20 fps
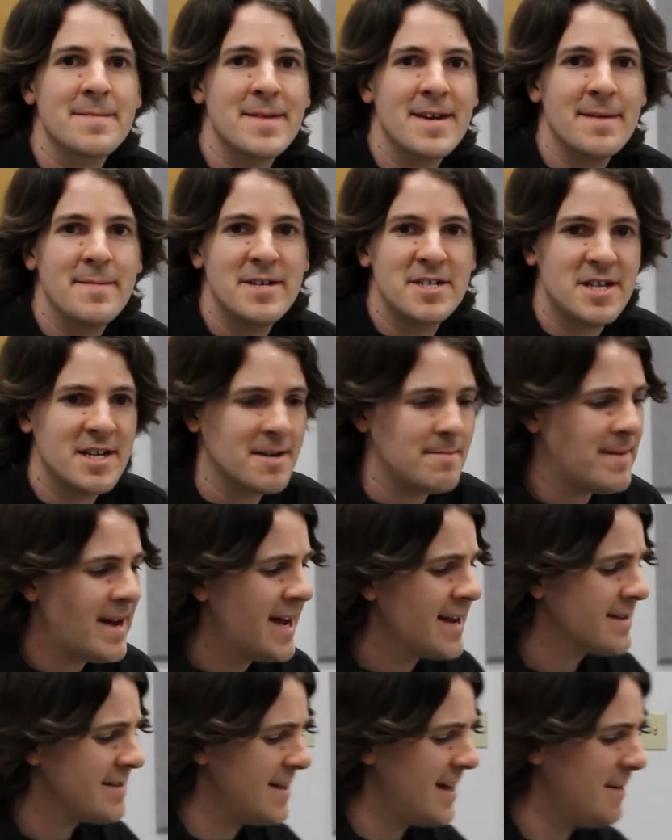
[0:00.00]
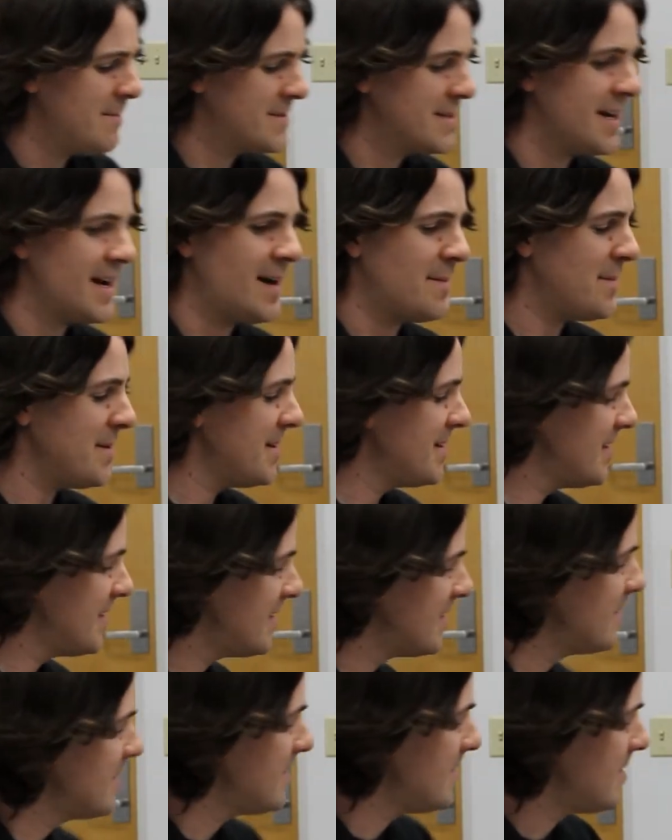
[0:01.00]
to be imaging a Mac laptop.
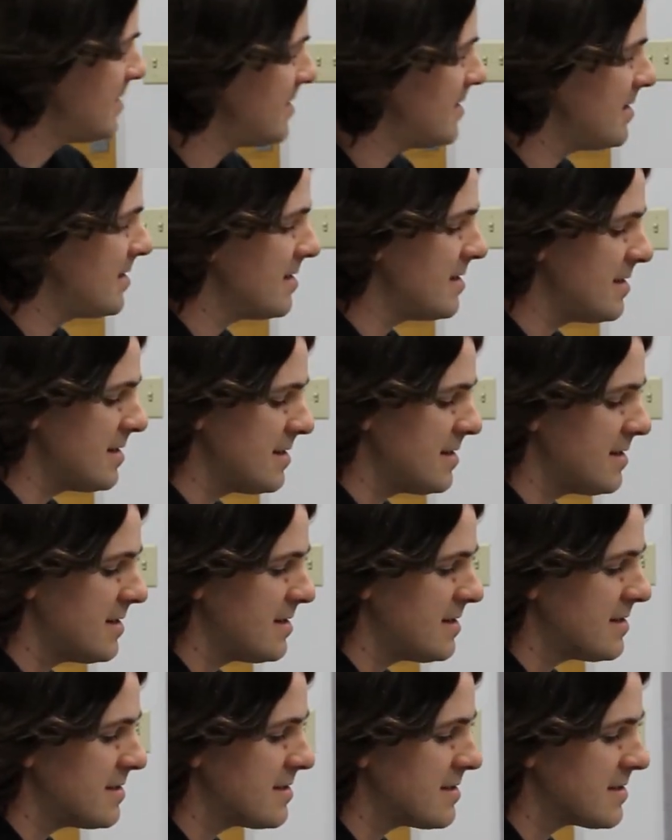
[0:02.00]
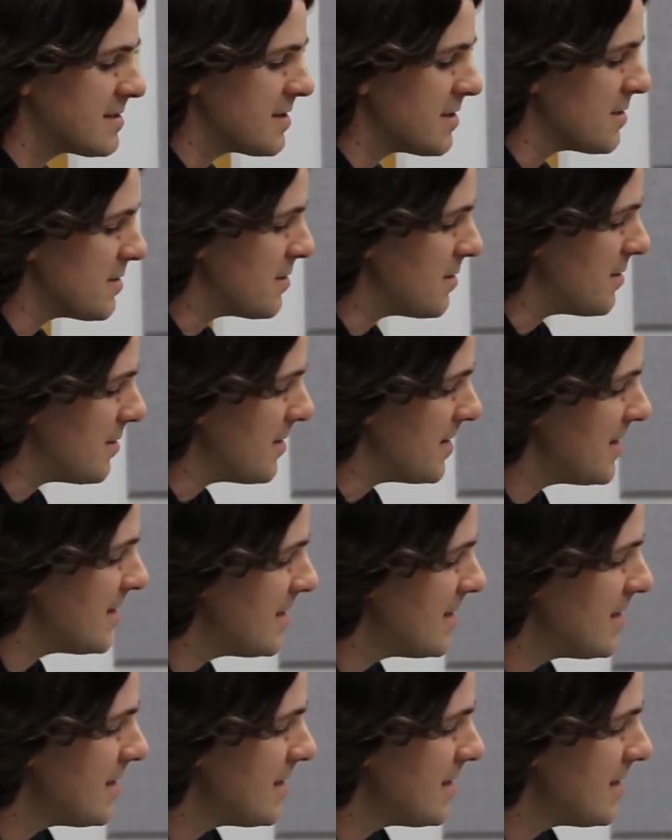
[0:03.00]
So